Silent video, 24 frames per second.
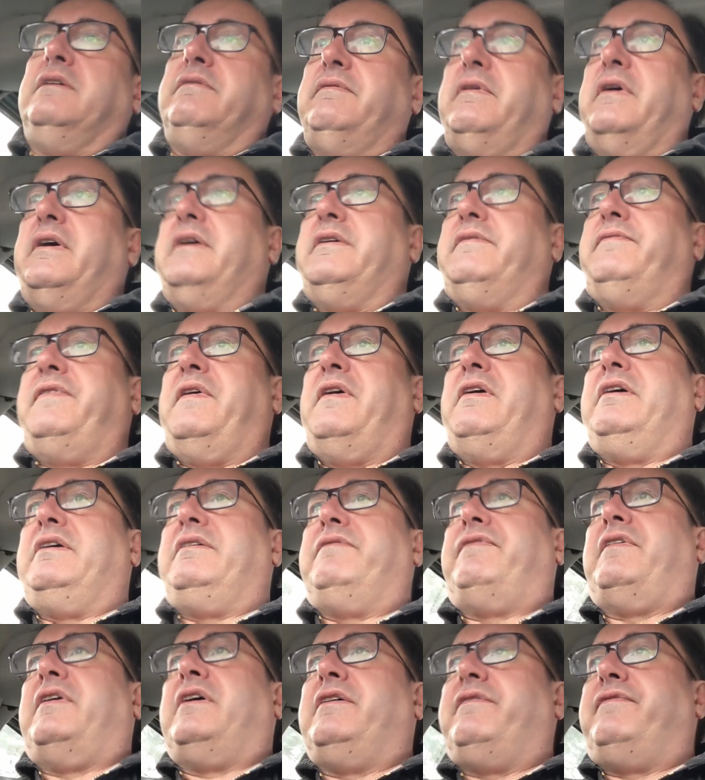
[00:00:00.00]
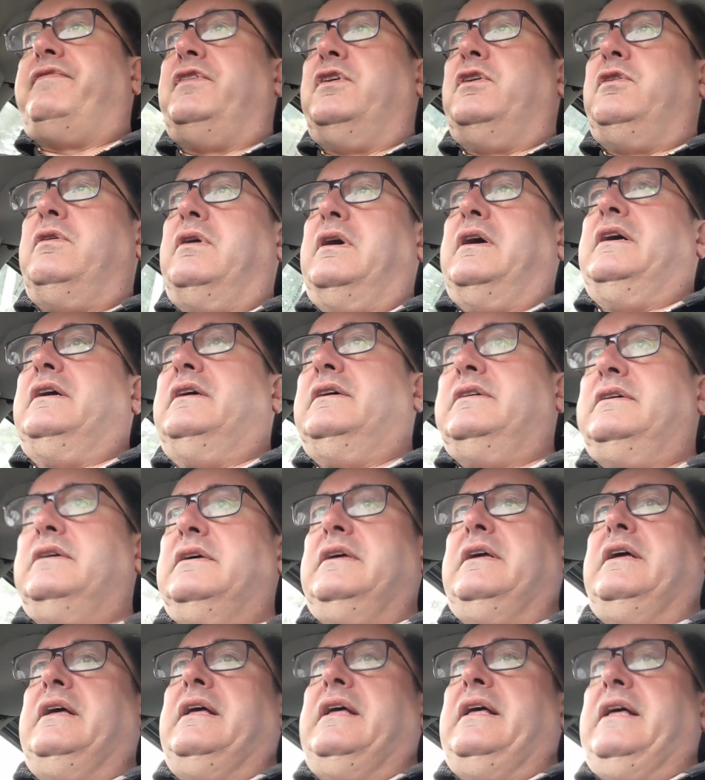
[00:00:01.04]
very, very, very few are
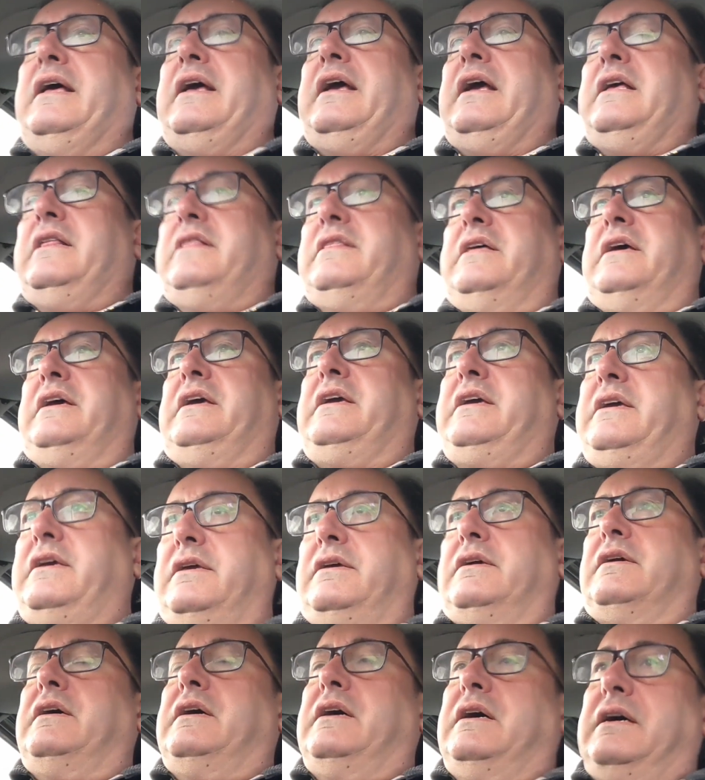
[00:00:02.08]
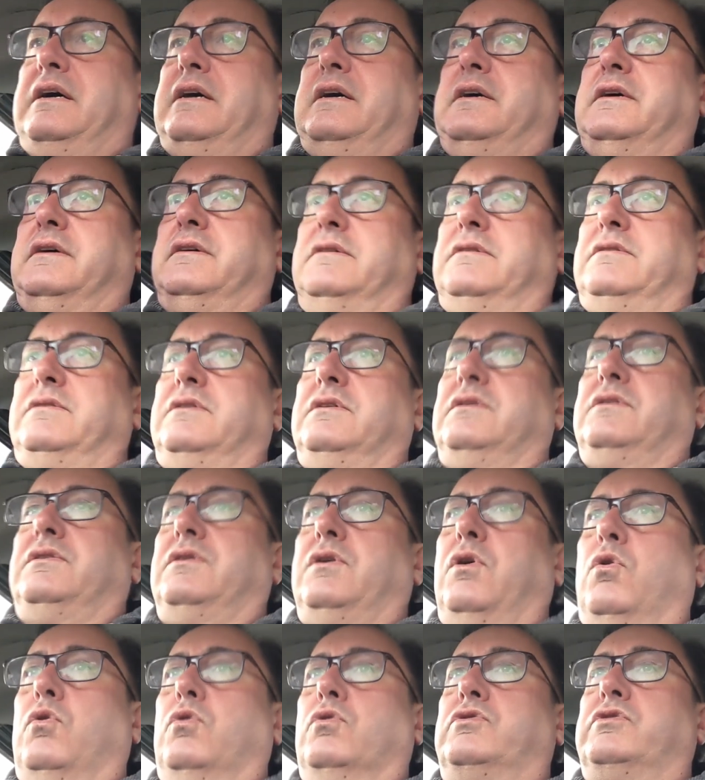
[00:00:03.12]
in the
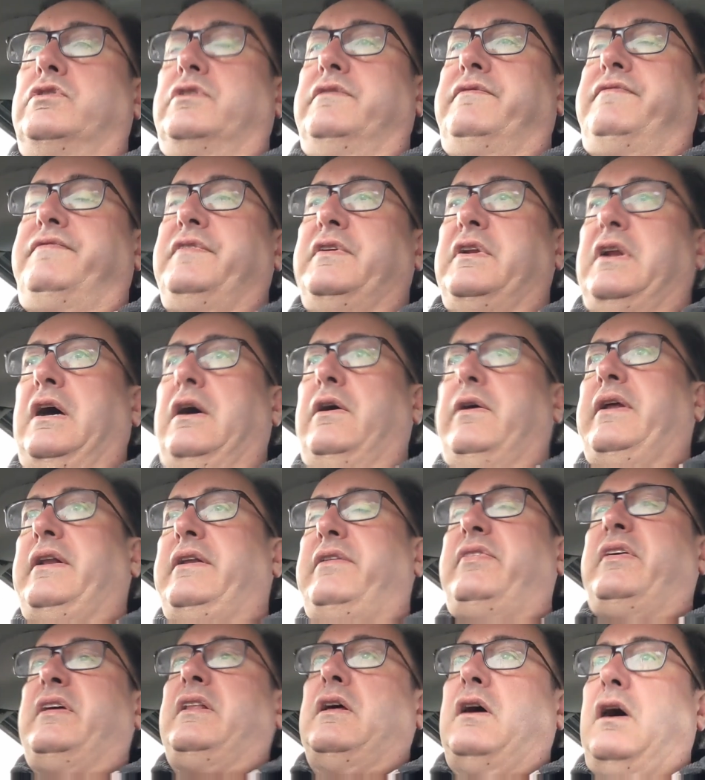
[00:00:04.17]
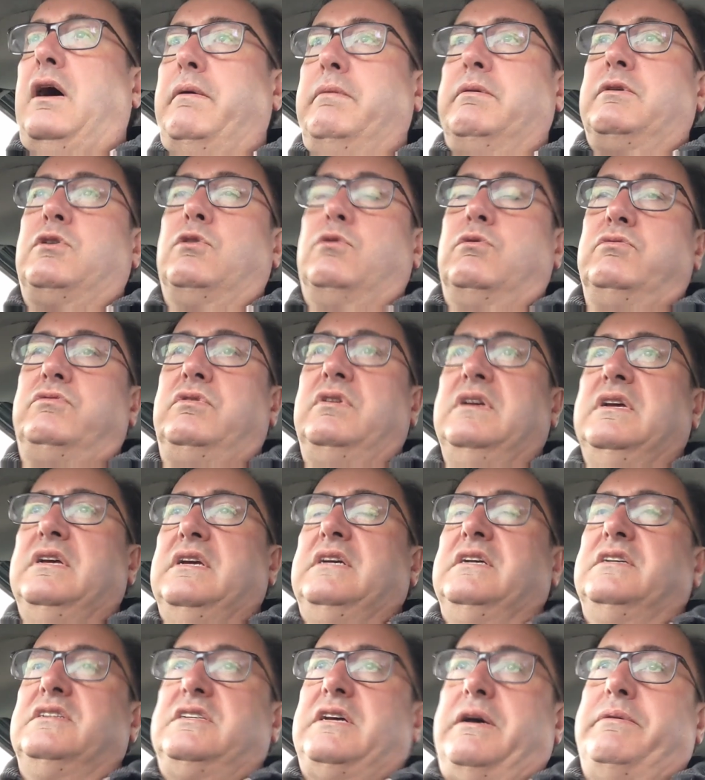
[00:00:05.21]
uh, order of you know anything I would call
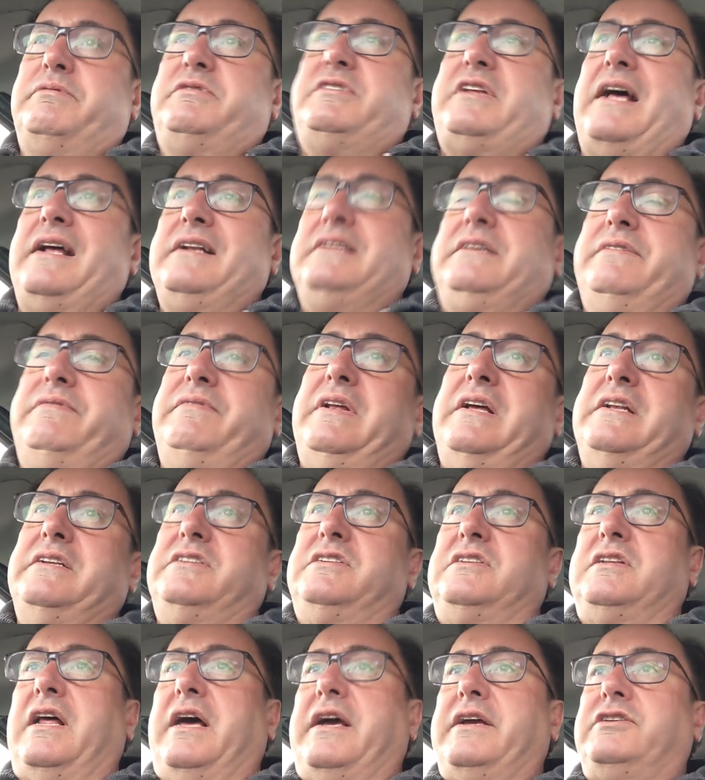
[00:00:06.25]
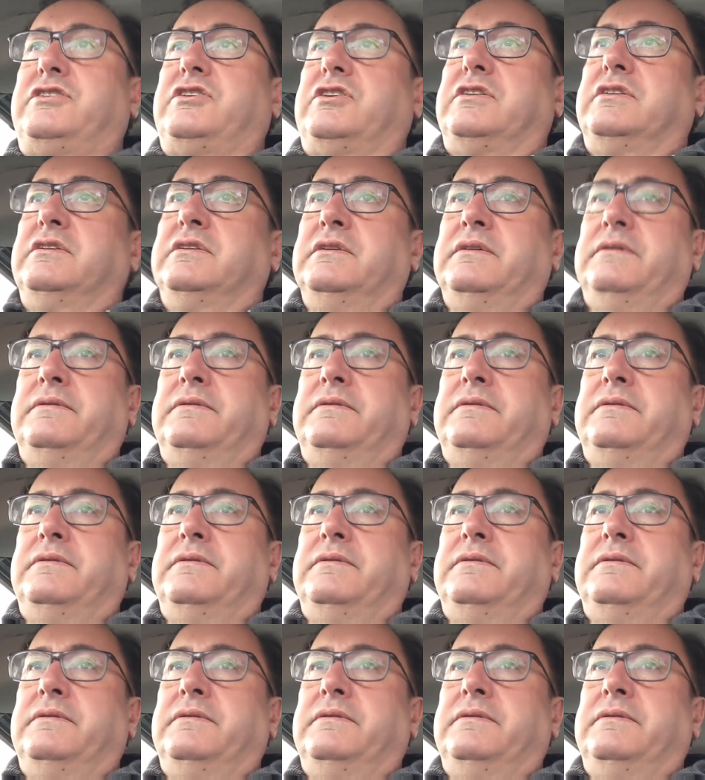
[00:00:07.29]
substantive legislation.